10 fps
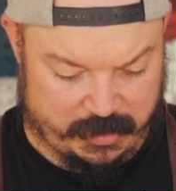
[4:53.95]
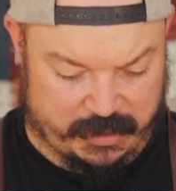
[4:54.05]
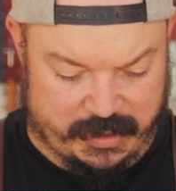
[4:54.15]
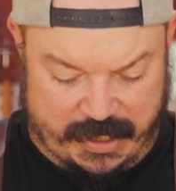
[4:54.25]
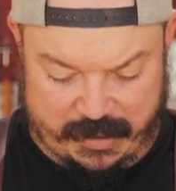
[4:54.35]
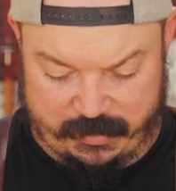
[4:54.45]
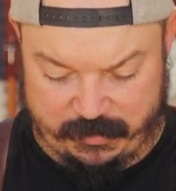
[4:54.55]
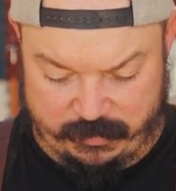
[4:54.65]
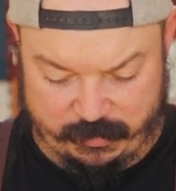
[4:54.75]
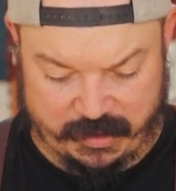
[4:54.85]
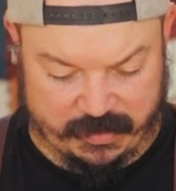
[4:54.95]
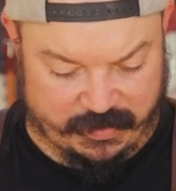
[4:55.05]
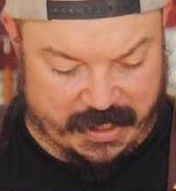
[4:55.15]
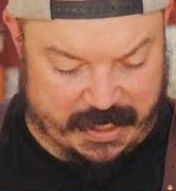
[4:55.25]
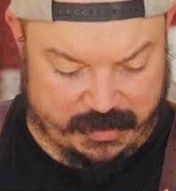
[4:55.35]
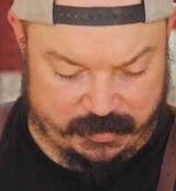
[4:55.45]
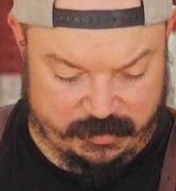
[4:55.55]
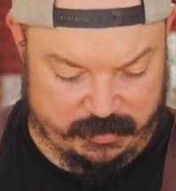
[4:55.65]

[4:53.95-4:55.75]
And then we have got